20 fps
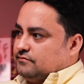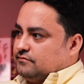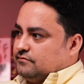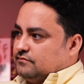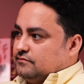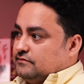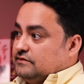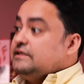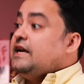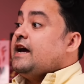
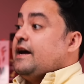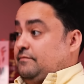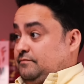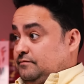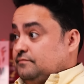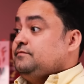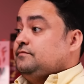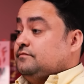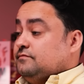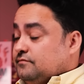No one
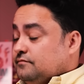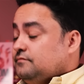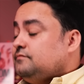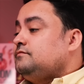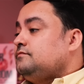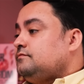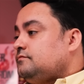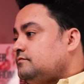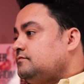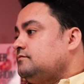knew who this guy
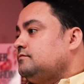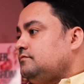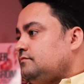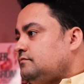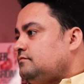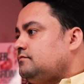was, a